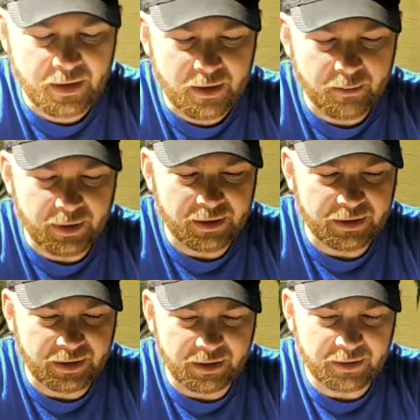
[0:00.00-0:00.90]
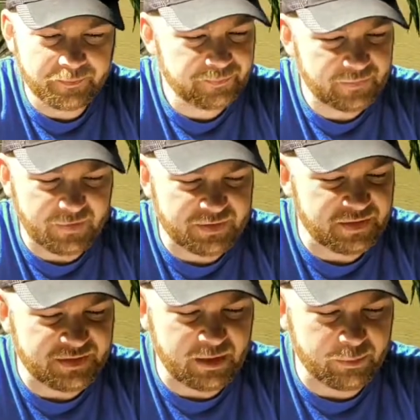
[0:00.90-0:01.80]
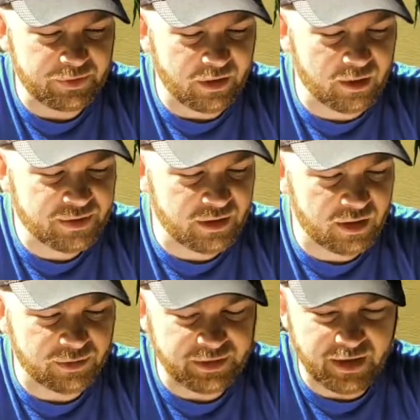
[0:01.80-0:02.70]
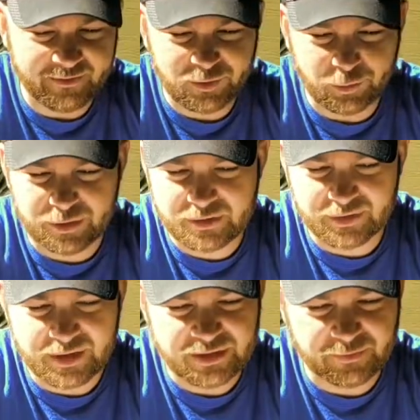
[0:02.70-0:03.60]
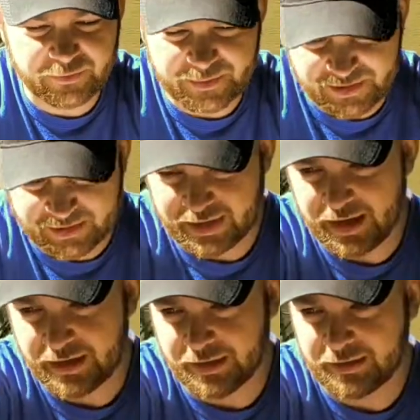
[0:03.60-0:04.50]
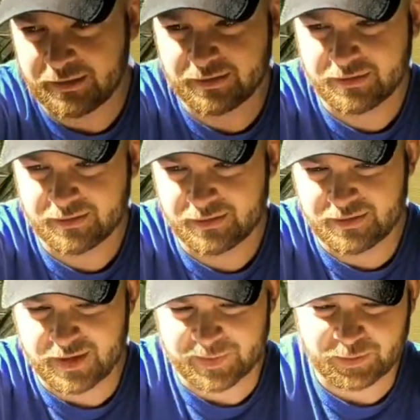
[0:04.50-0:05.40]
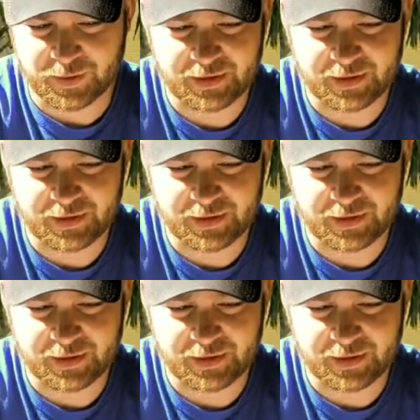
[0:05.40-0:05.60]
But that's the same with Arms and Armor. They have swords ranging from 680, the cheapest one they